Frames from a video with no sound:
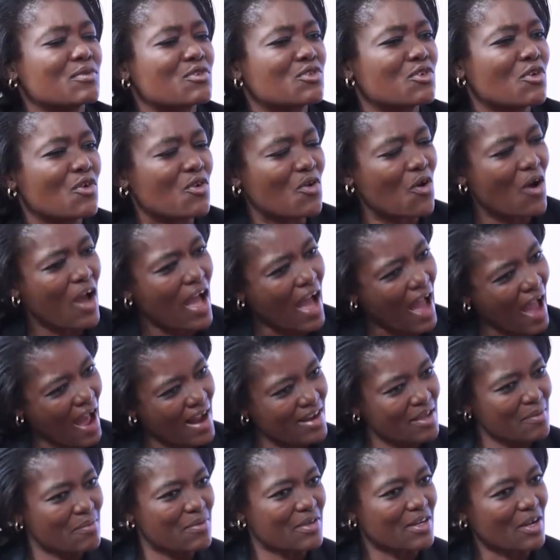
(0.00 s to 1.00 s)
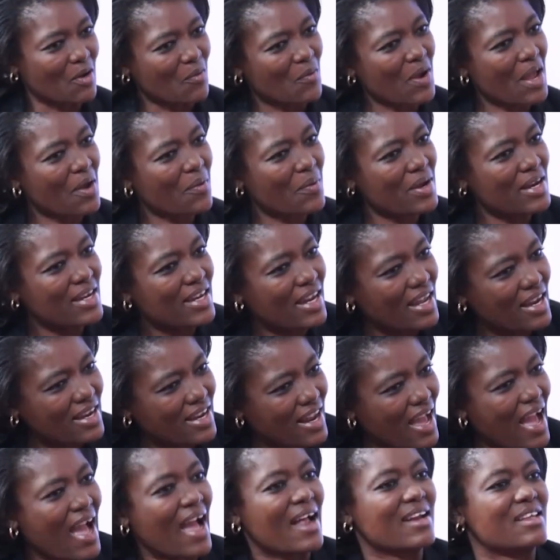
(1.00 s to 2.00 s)
Kuchol, Aripira,
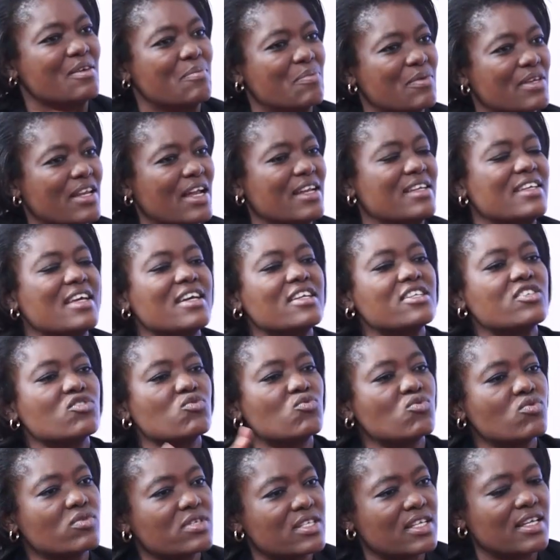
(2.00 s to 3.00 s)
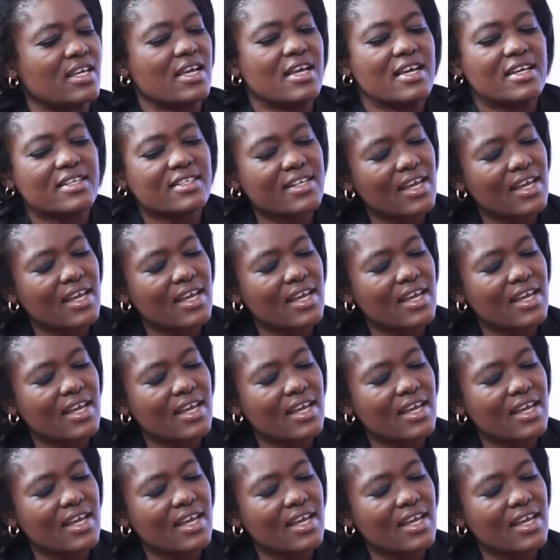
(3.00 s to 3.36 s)
Kwewenden, Aripira, and then you would it.